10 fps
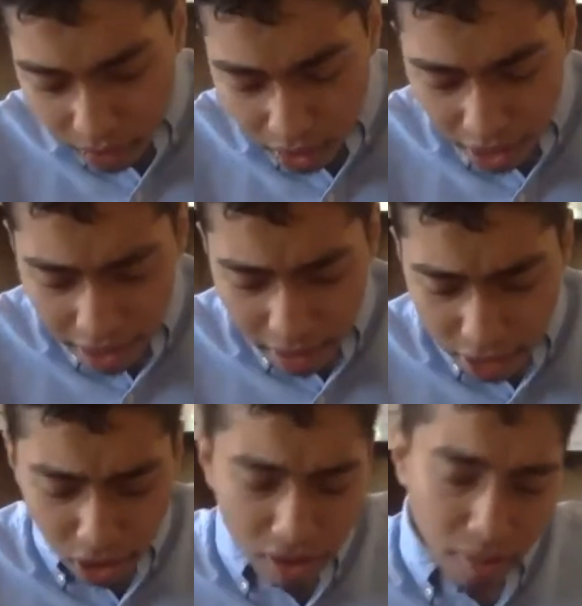And
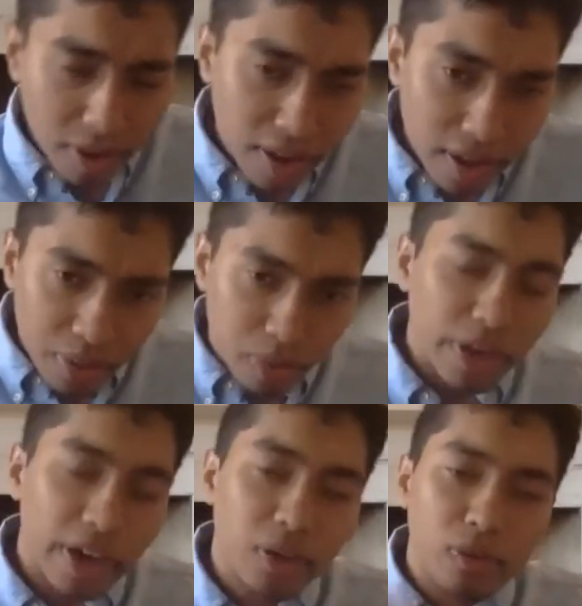inshallah, through
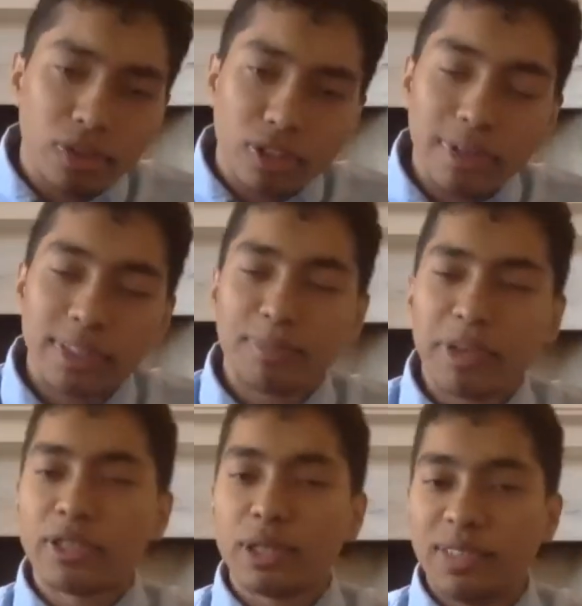that, you will slowly
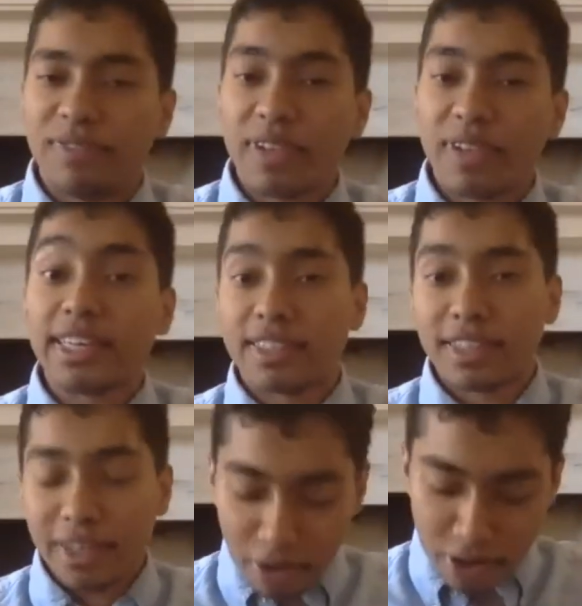begin to deflate
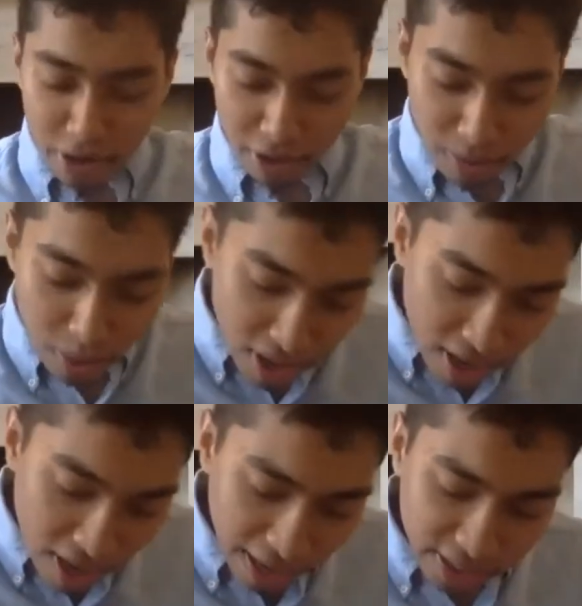your ego
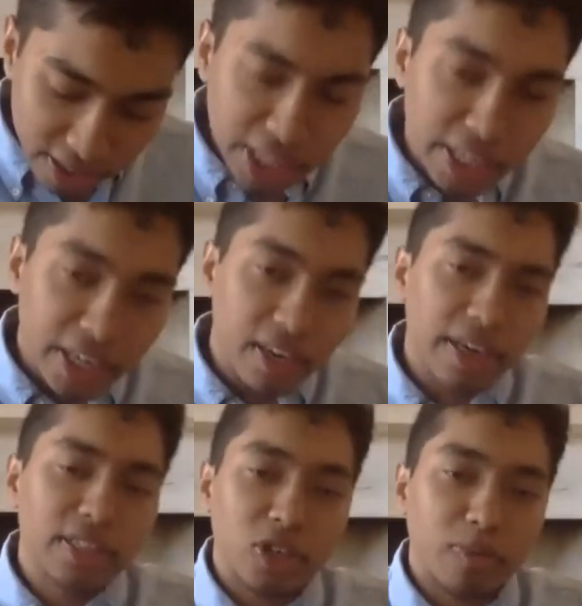and sink
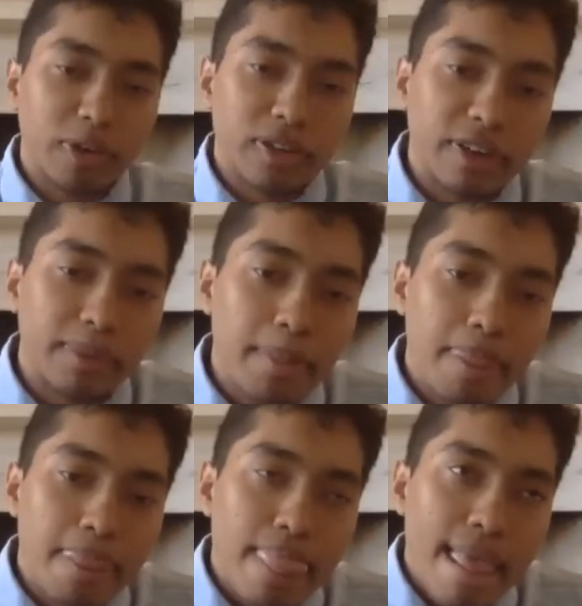into humility.
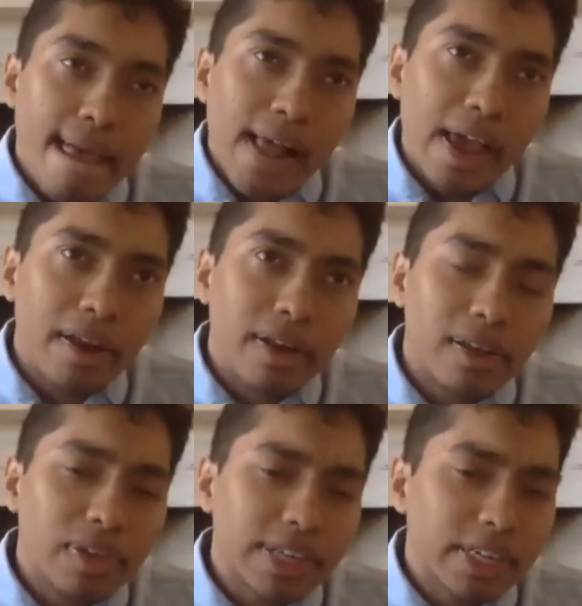And
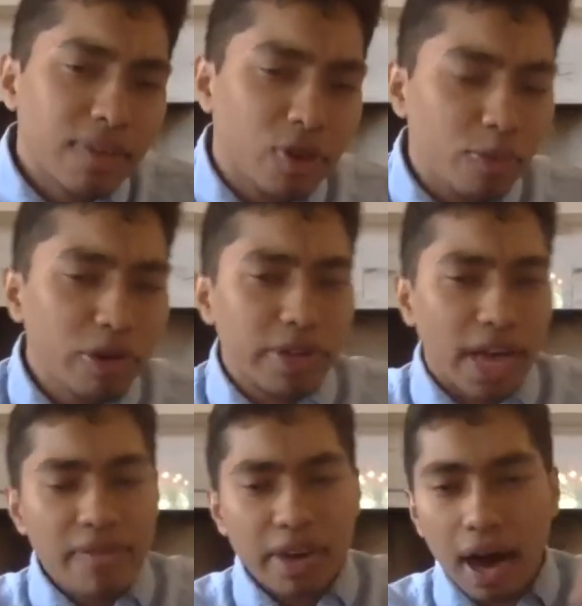this idea of humility,
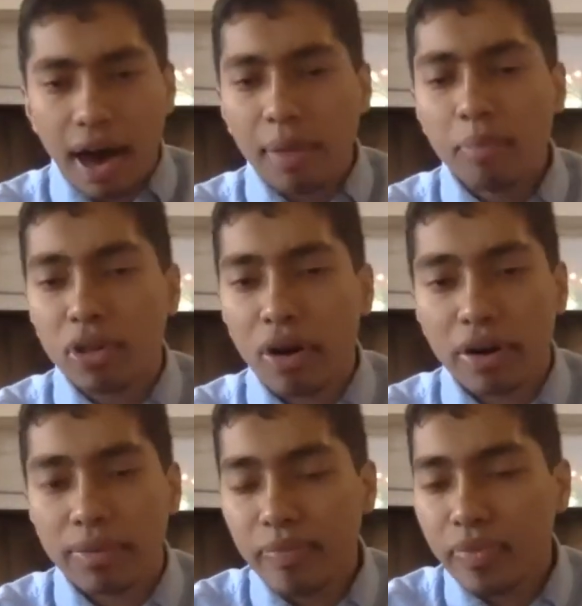having a humble
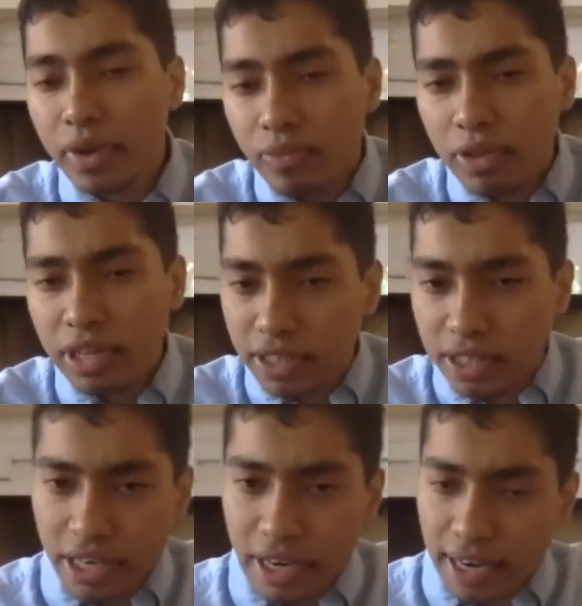heart, really is
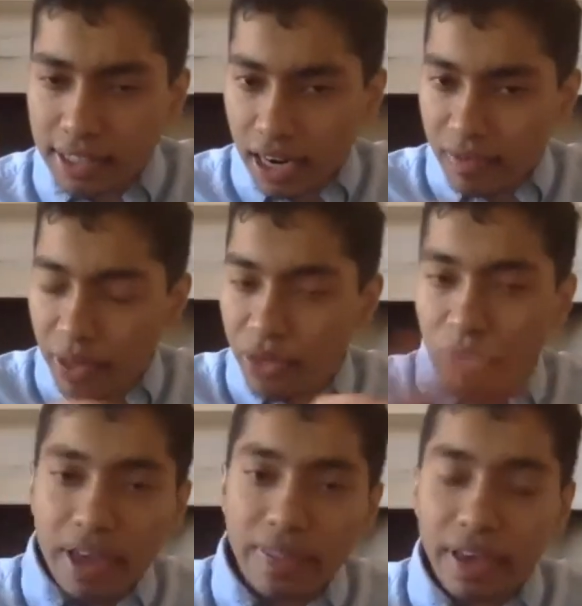key. And it's kind of a
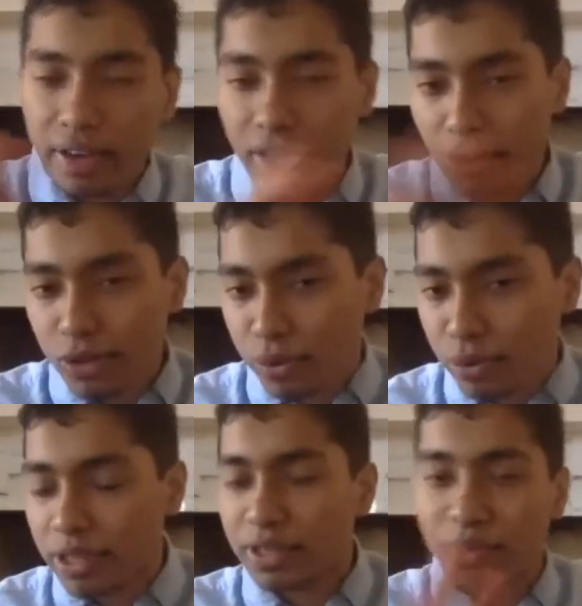thread that goes through
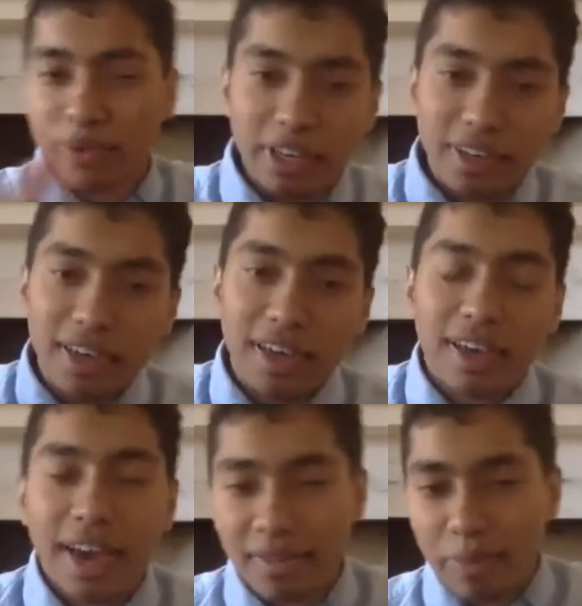these three
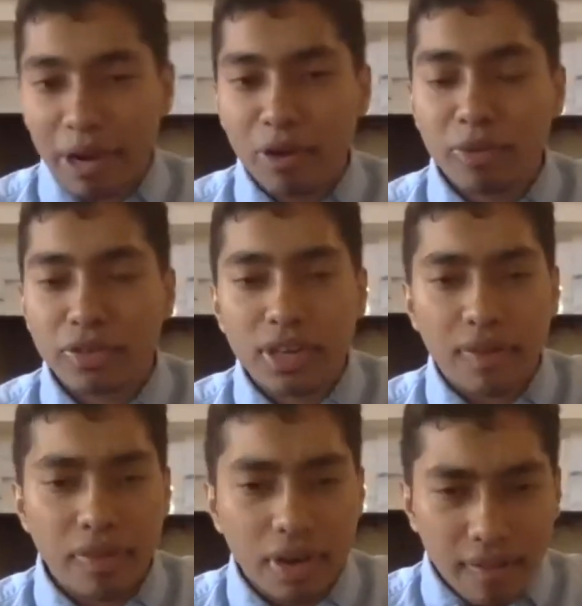kind of parables
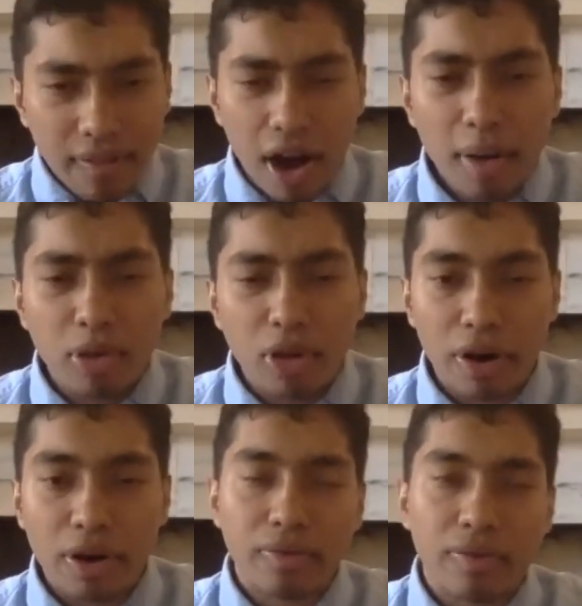of a humble heart,
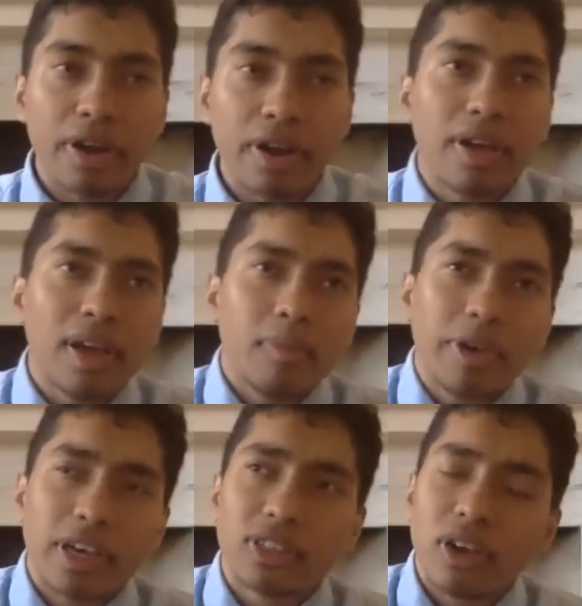right?
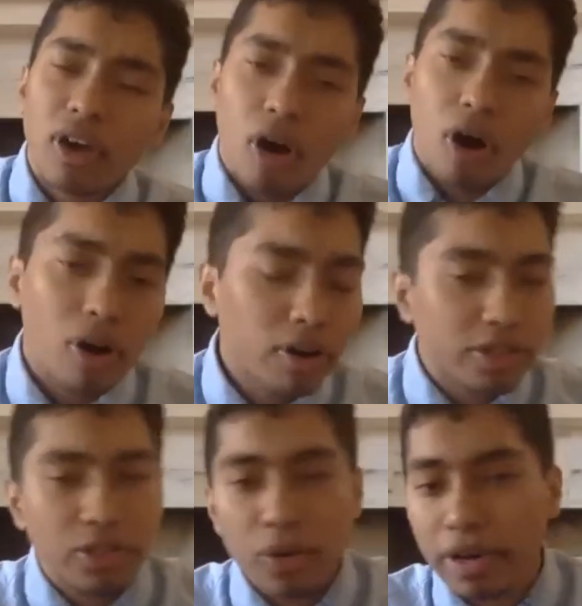Because hard hearts
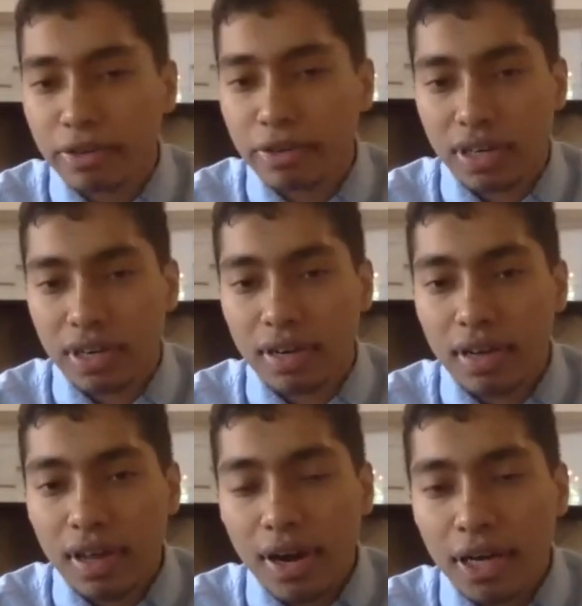don't enter Jannah.
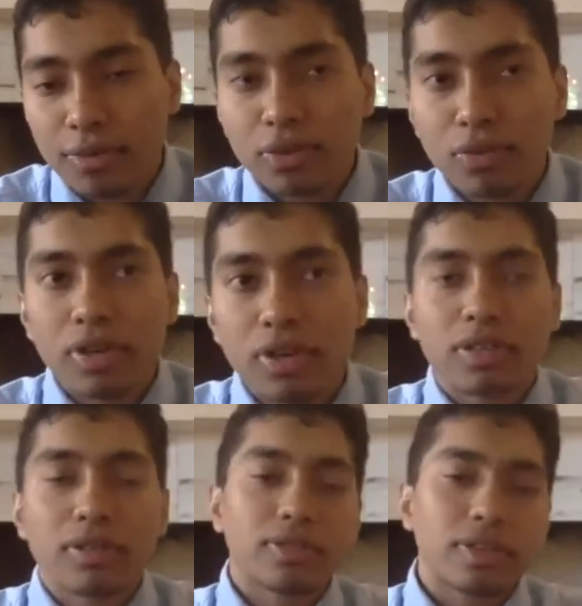As Rasulullah
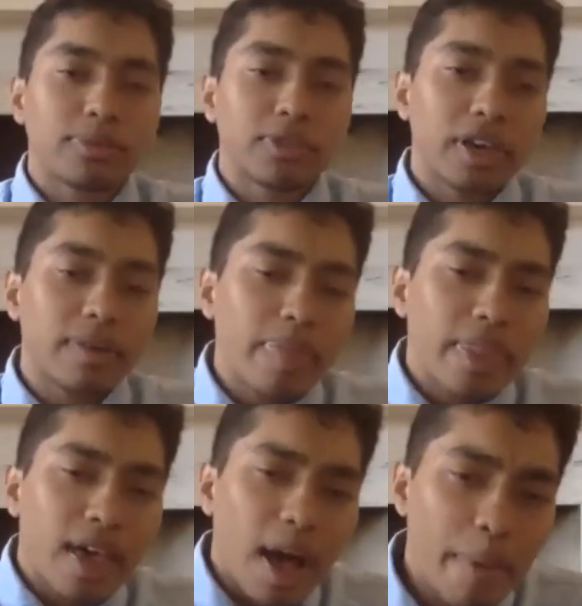sallallahu alaihi wasallam said,
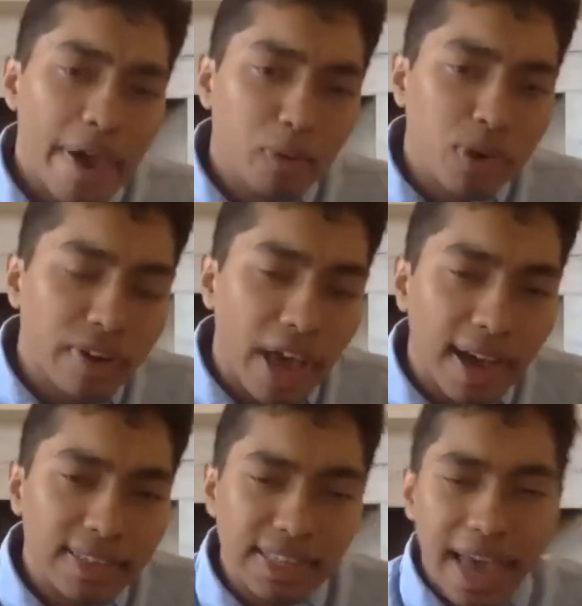a man who even
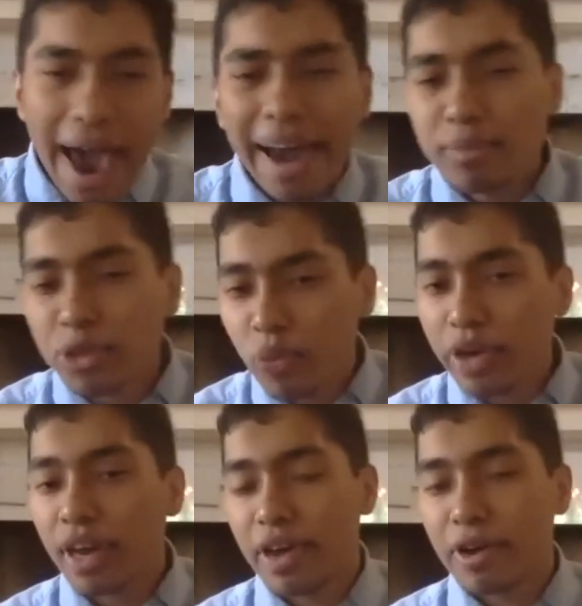has an atom's weight
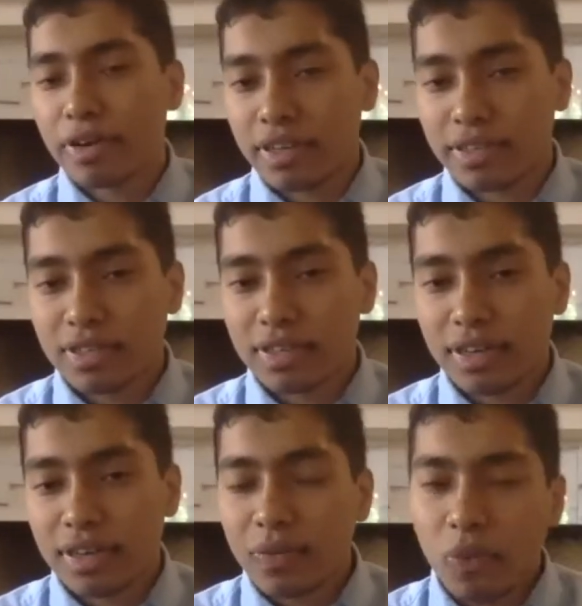of arrogance
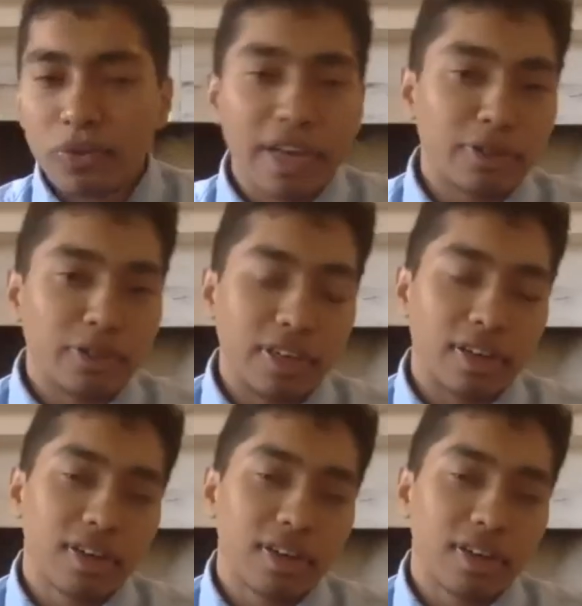will not enter Jannah,